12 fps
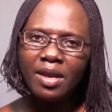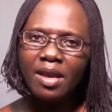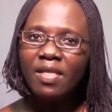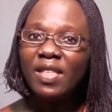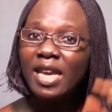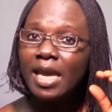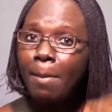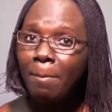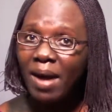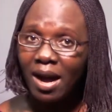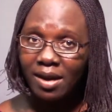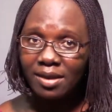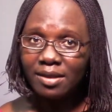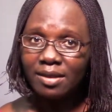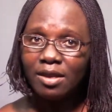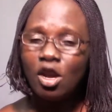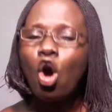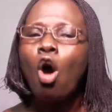The impact
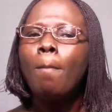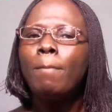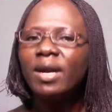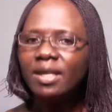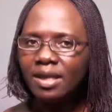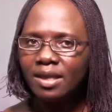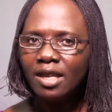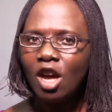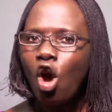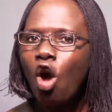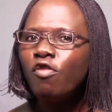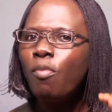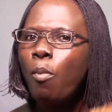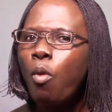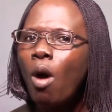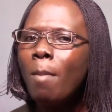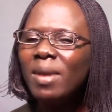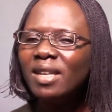or burden of
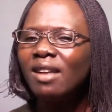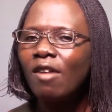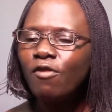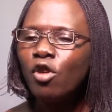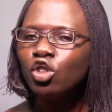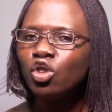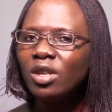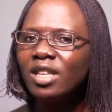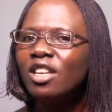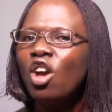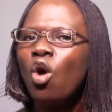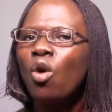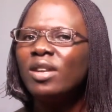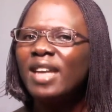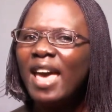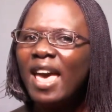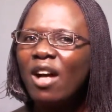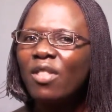poor mental functioning on
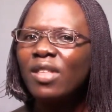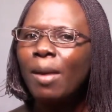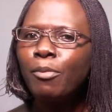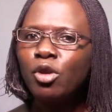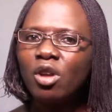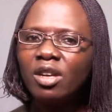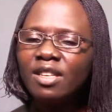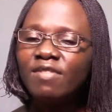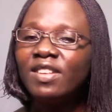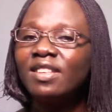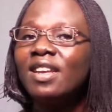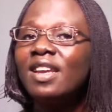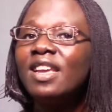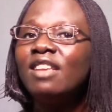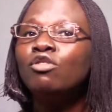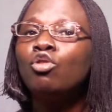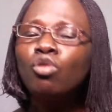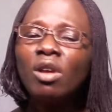health and productivity
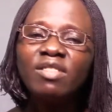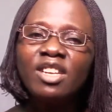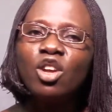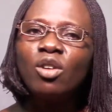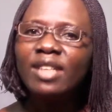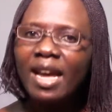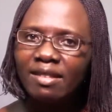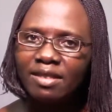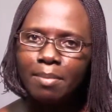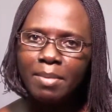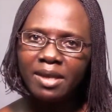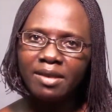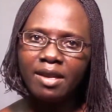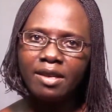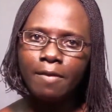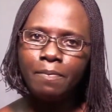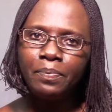is grossly underestimated.